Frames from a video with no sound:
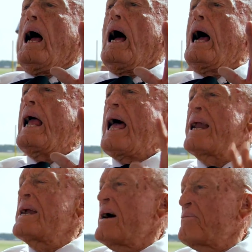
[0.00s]
I had
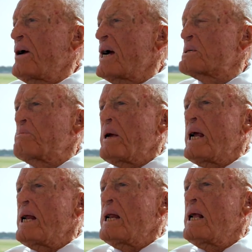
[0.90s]
enough
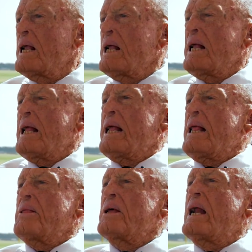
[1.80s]
airspeed
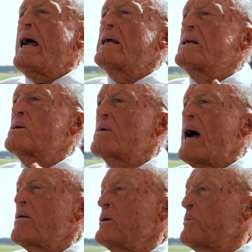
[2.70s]
that I could
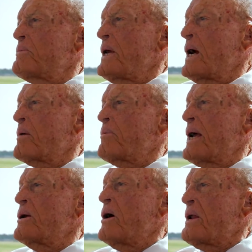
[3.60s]
ground loop the
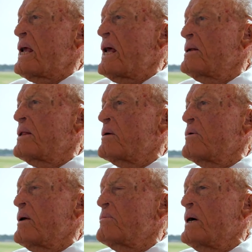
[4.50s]
airplane on the end of the
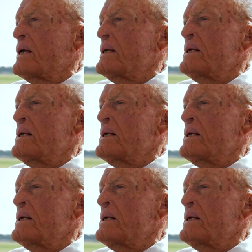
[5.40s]
runway.